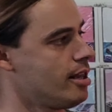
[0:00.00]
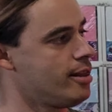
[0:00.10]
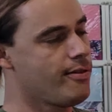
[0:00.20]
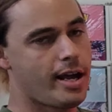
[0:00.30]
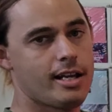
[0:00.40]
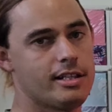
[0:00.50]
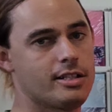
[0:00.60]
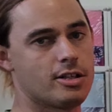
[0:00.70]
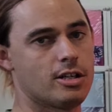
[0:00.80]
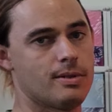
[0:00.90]
They've had their
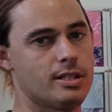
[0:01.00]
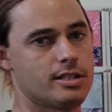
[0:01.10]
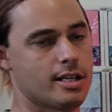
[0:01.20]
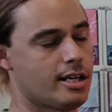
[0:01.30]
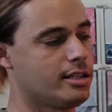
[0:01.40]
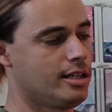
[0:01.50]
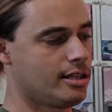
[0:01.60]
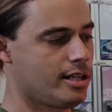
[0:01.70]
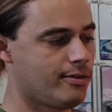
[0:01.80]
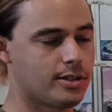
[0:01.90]
time in the sun.
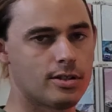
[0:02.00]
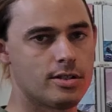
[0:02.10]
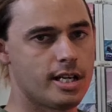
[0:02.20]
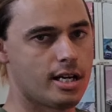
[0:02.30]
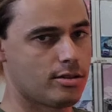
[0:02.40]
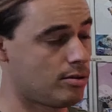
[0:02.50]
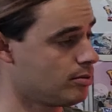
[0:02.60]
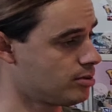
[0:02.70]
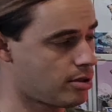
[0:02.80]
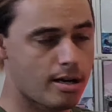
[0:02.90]
They've gone down.
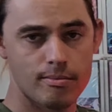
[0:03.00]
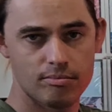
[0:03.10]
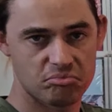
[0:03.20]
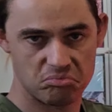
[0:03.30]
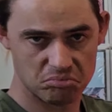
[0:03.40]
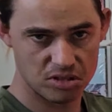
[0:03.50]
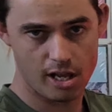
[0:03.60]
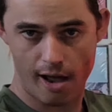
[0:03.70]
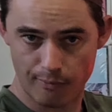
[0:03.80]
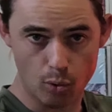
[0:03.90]
Some
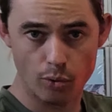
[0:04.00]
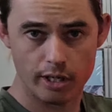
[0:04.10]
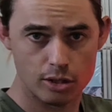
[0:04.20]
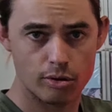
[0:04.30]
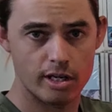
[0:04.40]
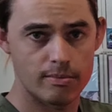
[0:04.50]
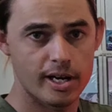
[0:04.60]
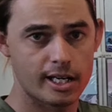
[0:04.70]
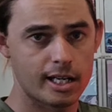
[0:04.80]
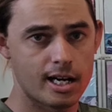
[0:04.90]
have already trended
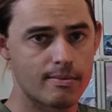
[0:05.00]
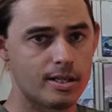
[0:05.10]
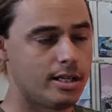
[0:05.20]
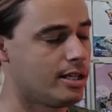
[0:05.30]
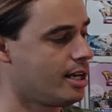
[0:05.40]
back up.